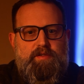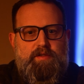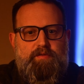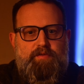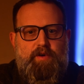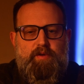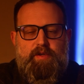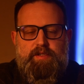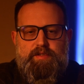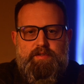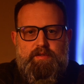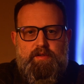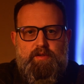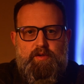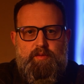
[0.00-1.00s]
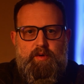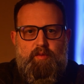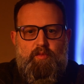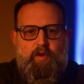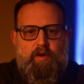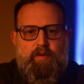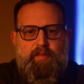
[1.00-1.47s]
focus a little bit
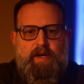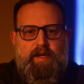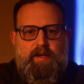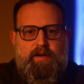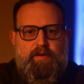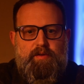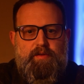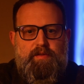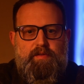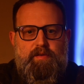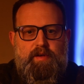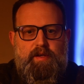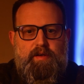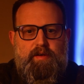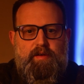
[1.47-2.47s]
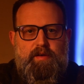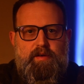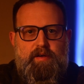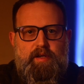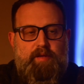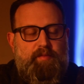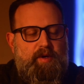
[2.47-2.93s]
more on my health and
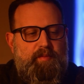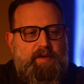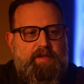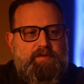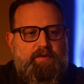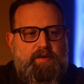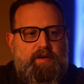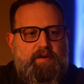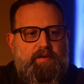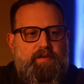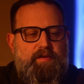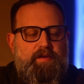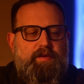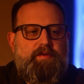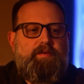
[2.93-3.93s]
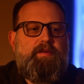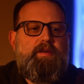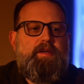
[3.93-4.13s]
my mental health, and